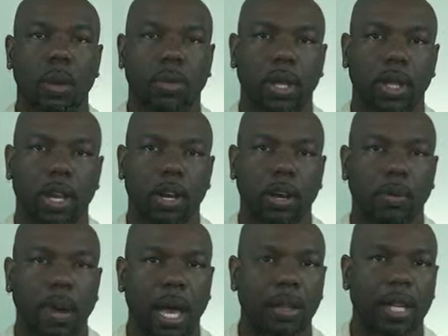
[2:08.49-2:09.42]
But there are
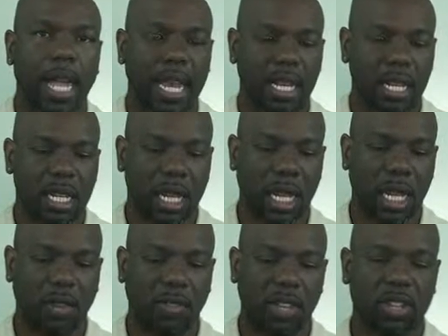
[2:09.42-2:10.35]
about 8 to
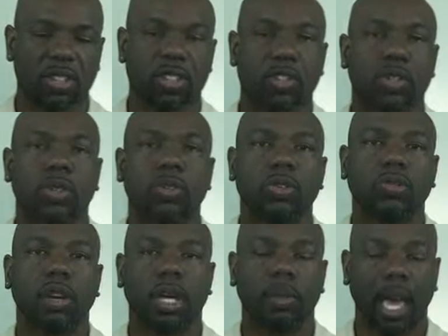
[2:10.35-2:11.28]
10 of these to choose
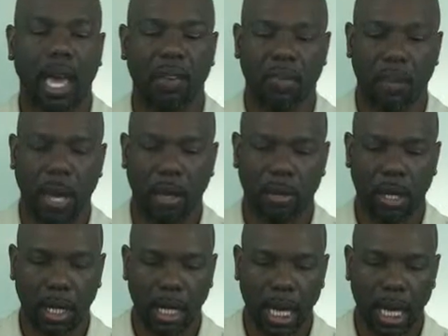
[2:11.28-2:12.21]
from. I have
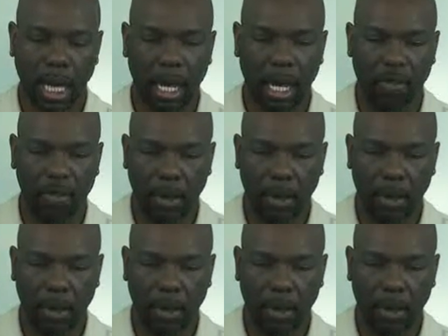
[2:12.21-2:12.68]
about 8 of them.